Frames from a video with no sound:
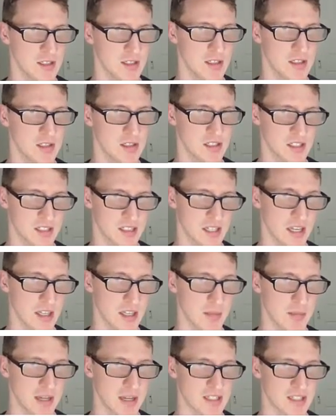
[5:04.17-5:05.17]
to see the
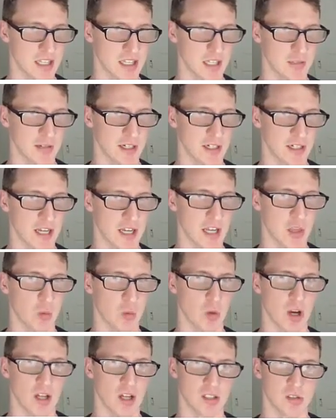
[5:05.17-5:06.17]
bestseller rank.
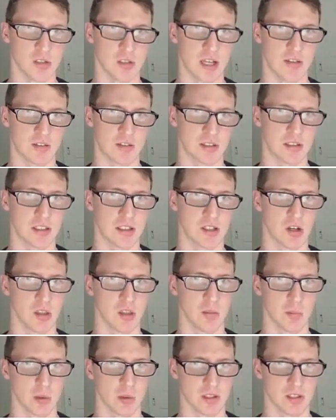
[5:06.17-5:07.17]
Otherwise, you would have to click on the
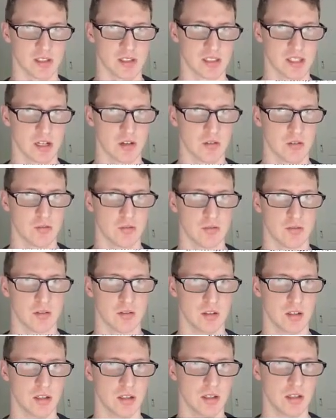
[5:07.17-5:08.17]
book itself
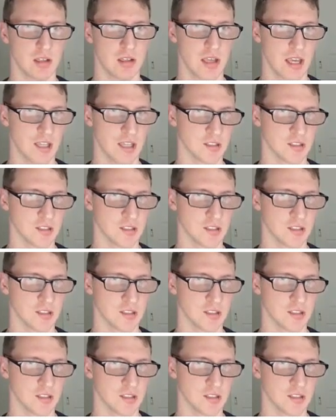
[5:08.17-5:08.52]
and